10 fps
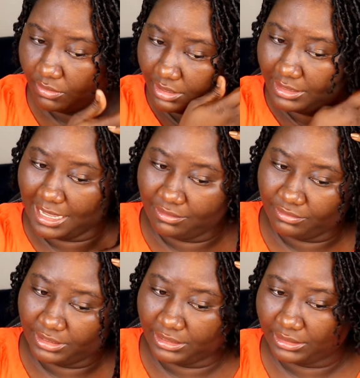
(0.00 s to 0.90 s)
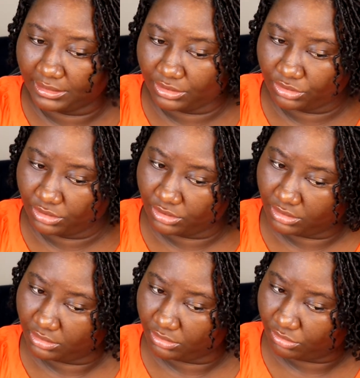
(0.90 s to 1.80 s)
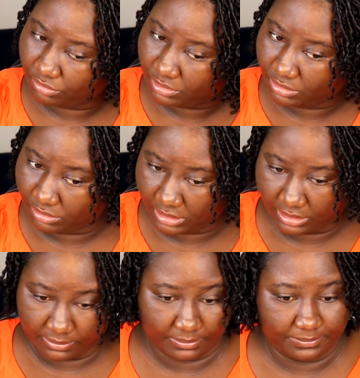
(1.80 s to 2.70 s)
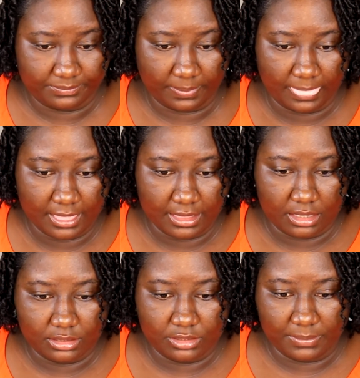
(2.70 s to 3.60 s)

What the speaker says: Well, not really, it's just wriggled up. So